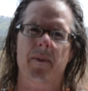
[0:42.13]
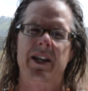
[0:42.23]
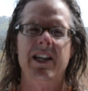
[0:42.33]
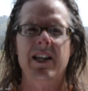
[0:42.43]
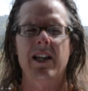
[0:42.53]

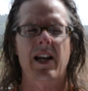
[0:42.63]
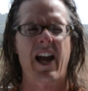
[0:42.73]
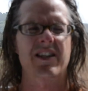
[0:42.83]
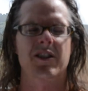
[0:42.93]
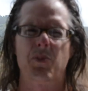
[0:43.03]
He
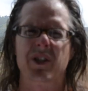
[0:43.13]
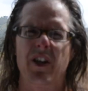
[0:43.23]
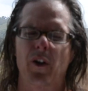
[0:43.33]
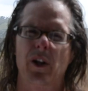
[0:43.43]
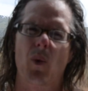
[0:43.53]
asked
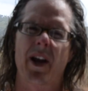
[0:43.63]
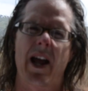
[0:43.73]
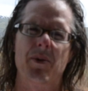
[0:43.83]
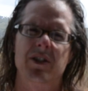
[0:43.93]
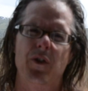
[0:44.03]
specifically, what
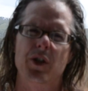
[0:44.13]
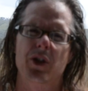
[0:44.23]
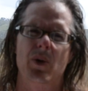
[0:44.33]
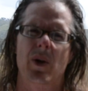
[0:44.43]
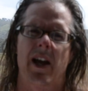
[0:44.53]
happens if you do